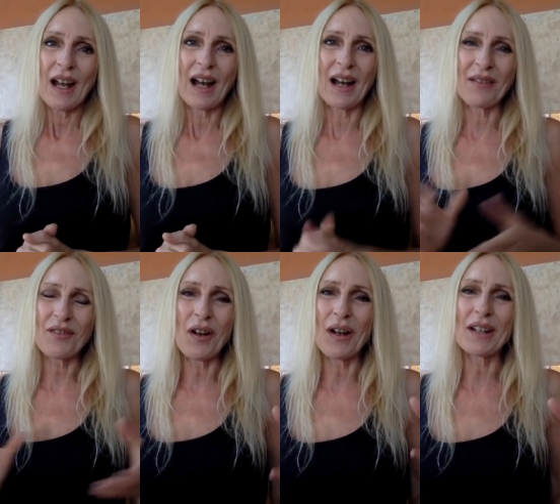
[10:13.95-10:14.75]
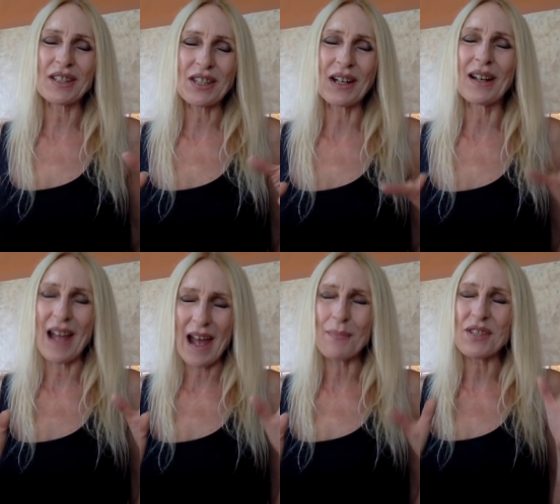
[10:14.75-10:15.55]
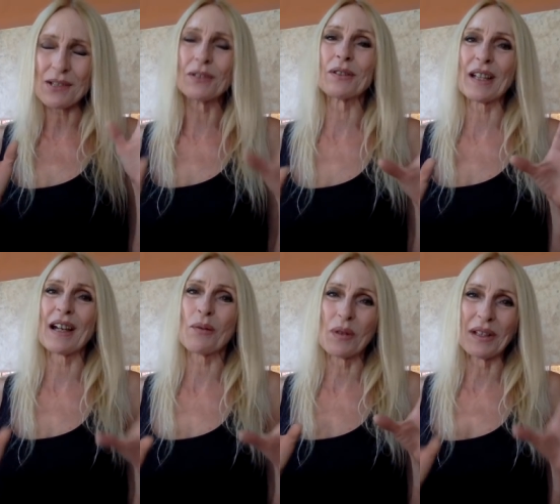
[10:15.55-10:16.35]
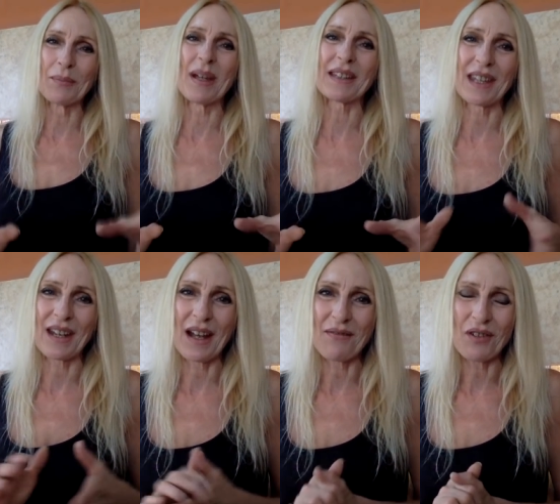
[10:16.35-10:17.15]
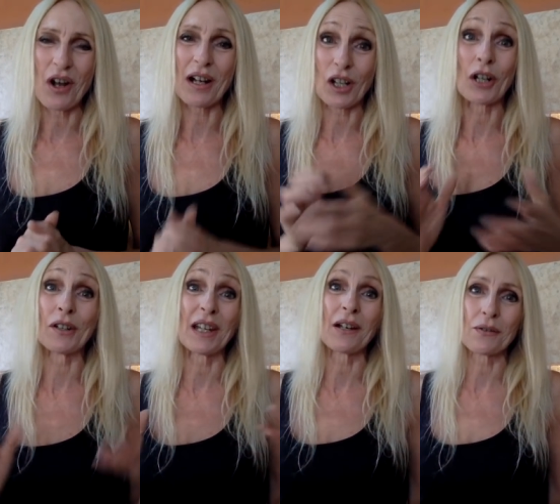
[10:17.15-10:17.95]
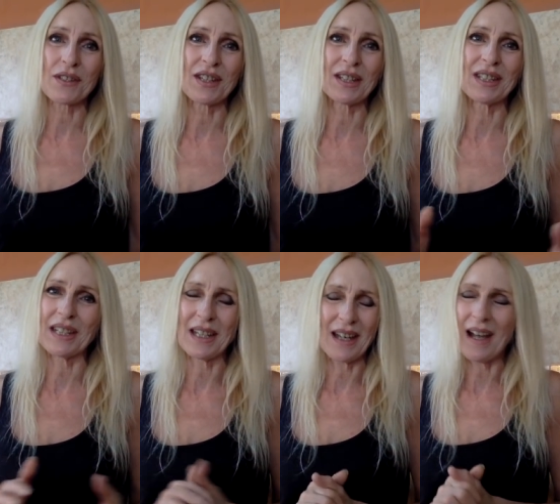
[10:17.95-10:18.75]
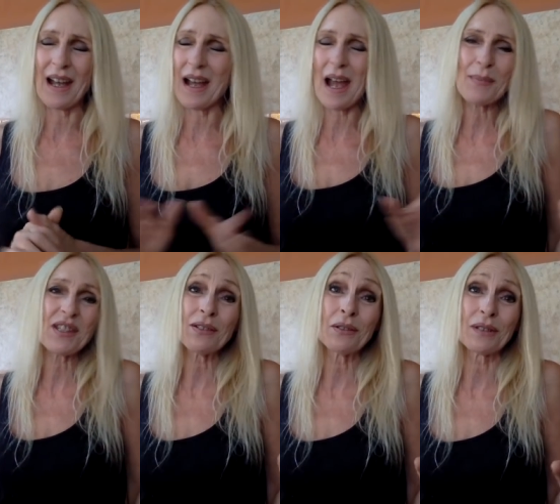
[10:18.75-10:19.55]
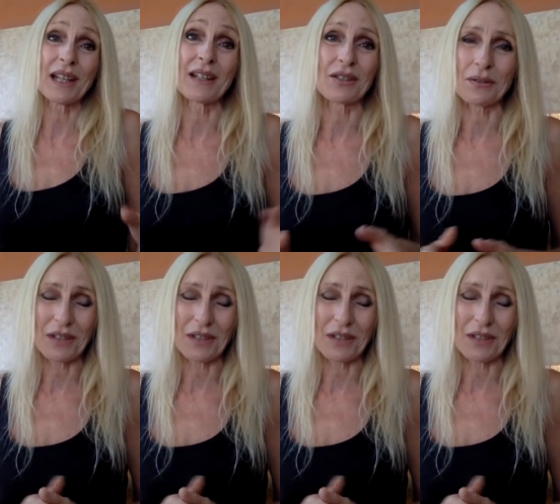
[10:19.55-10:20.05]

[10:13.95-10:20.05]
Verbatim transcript: I've got, uh, absolutely, I will admit that I've got gardening OCD. A absolutely, I do.